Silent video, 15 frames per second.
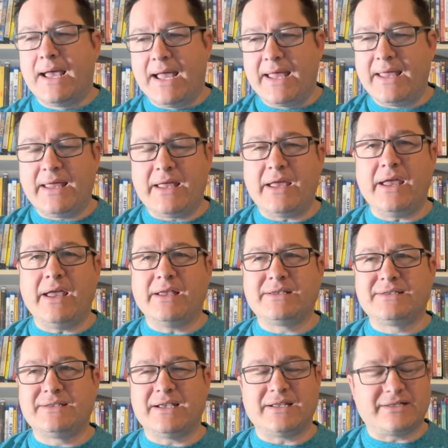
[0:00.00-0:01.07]
It,
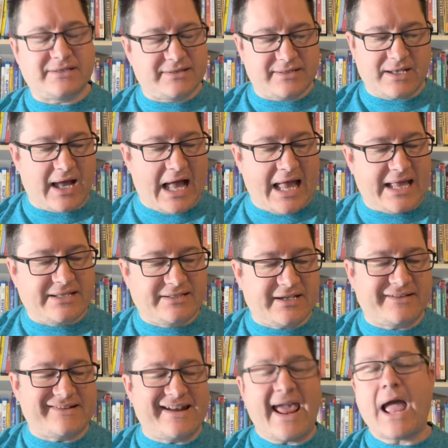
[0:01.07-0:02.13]
it's it's uh, it's
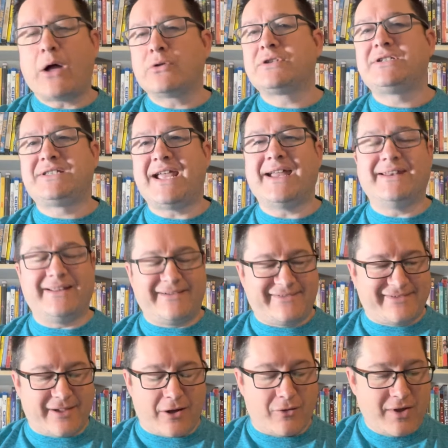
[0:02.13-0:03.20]
such an outstanding
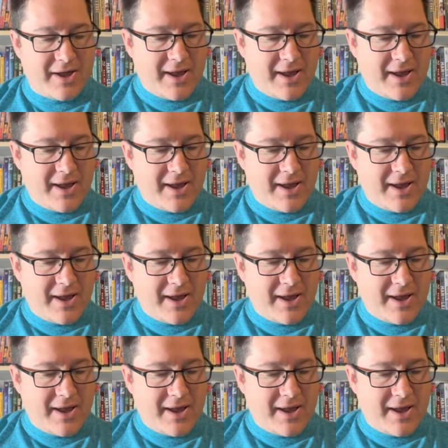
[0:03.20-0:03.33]
show.